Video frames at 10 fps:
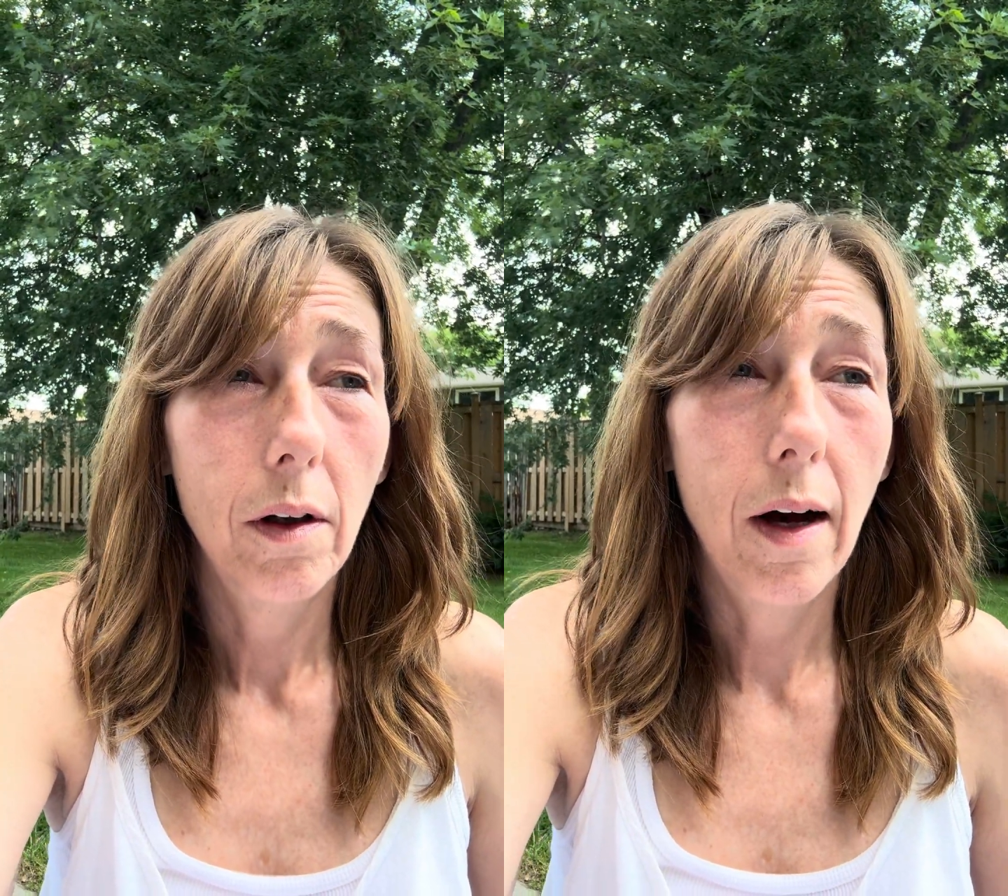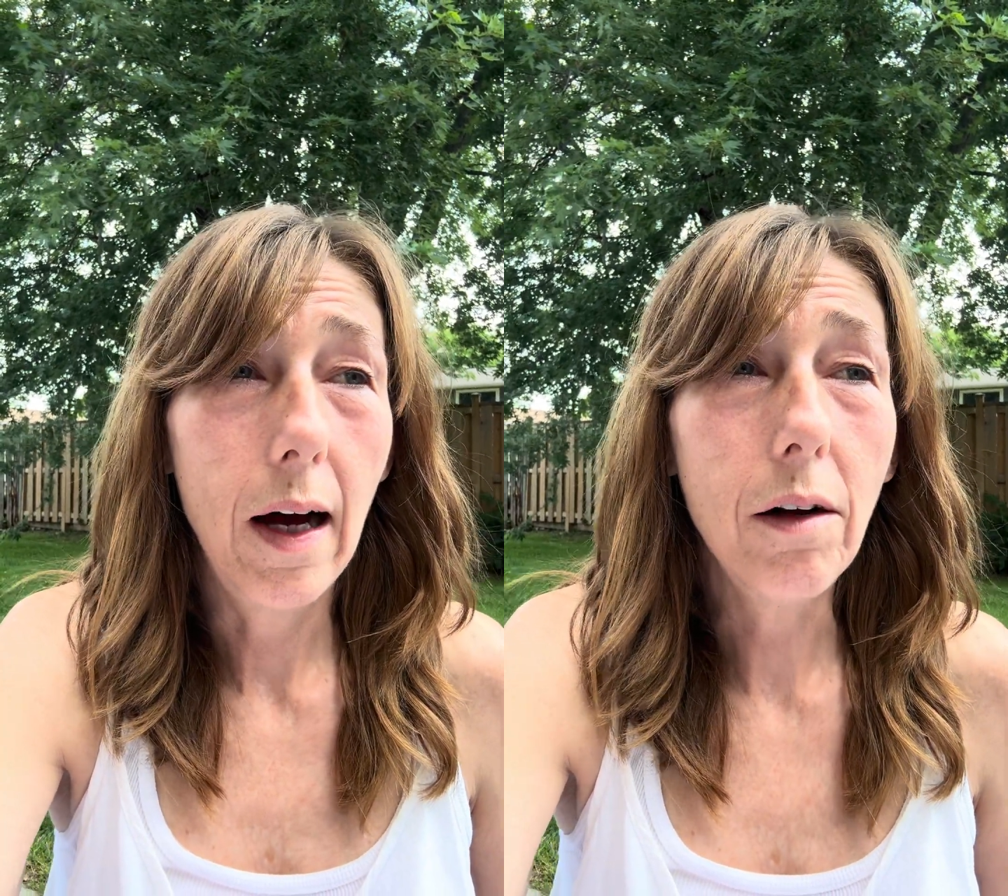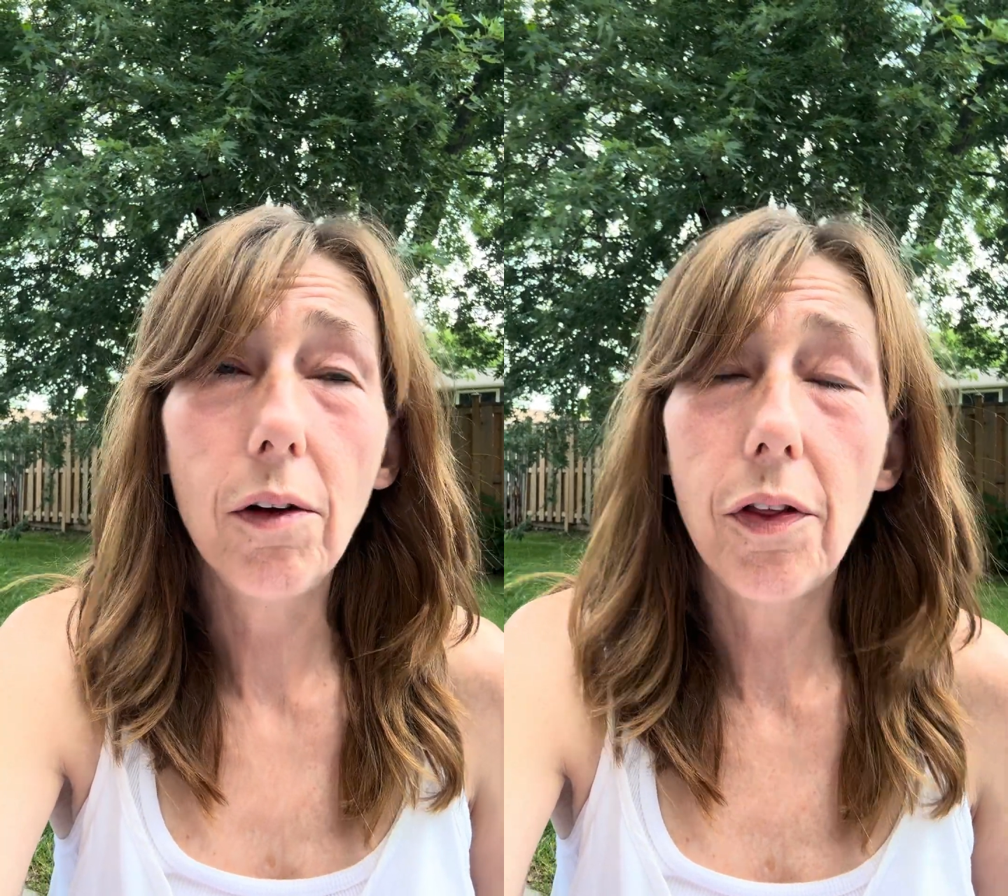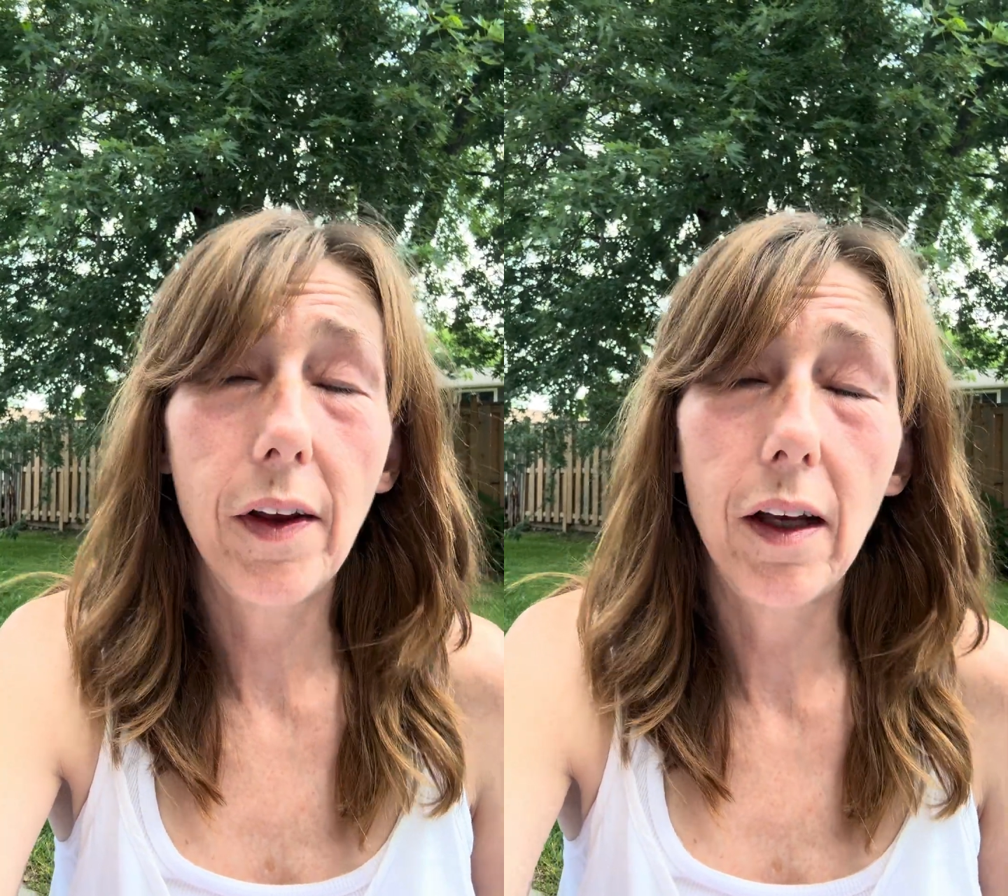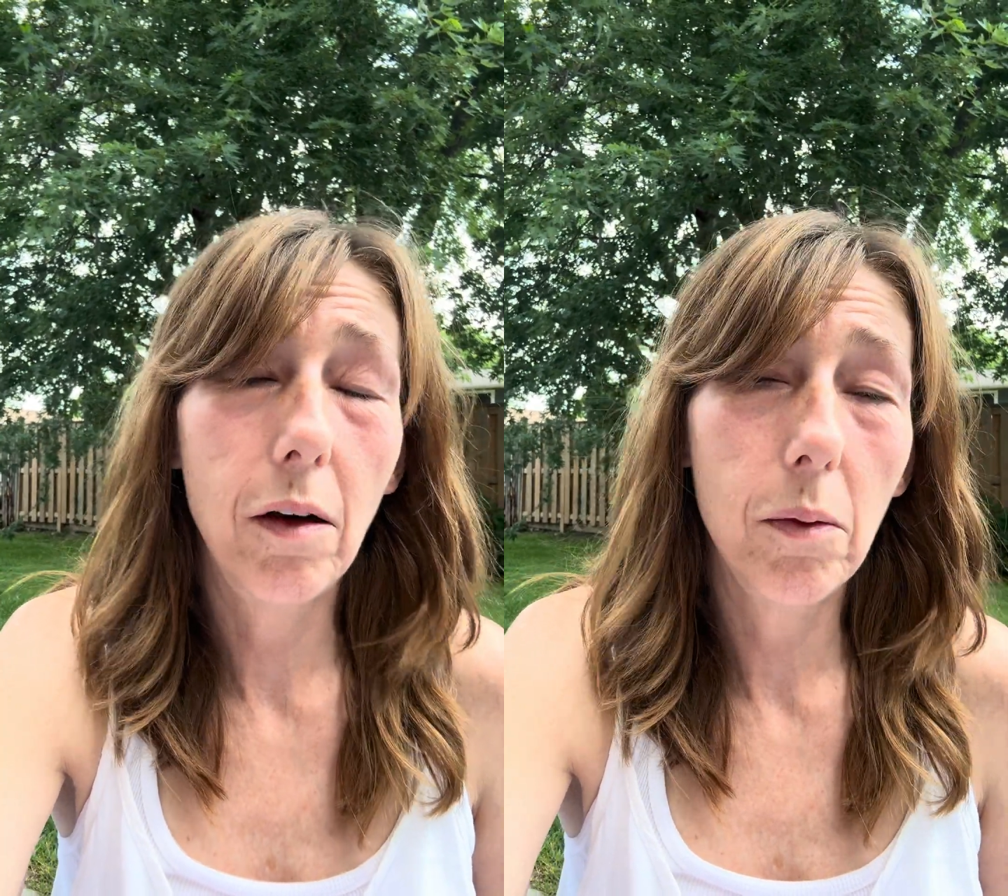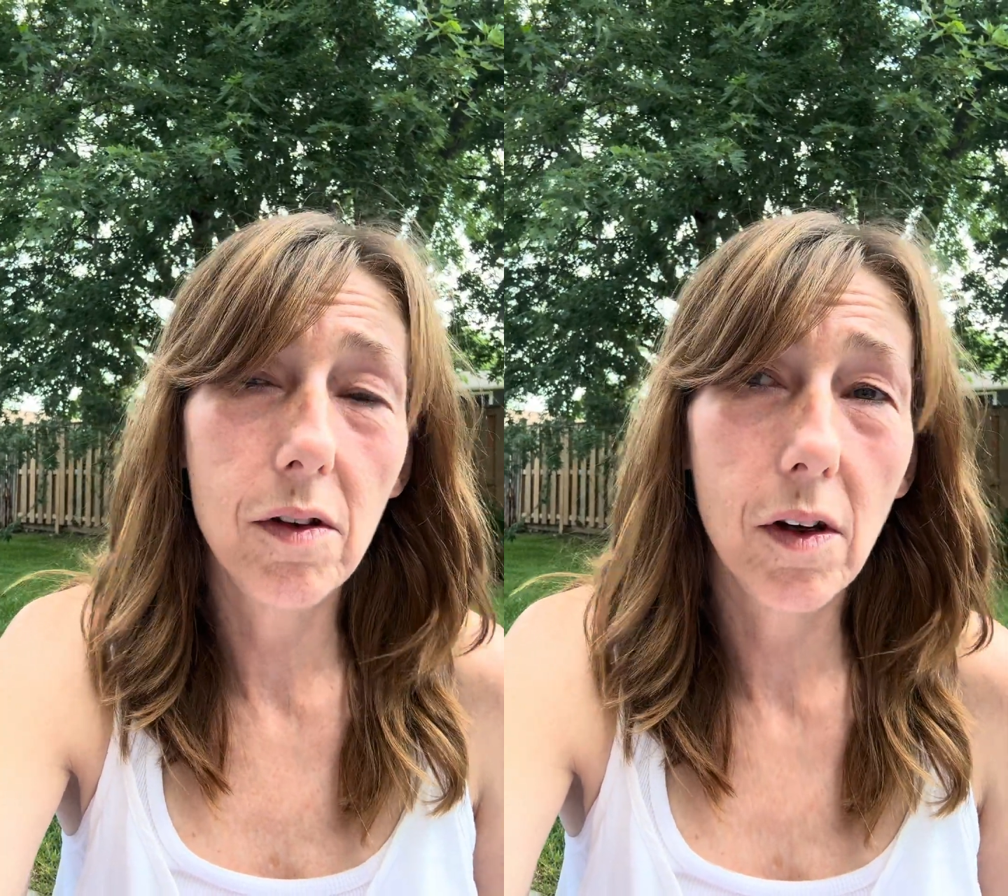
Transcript: I don't think it was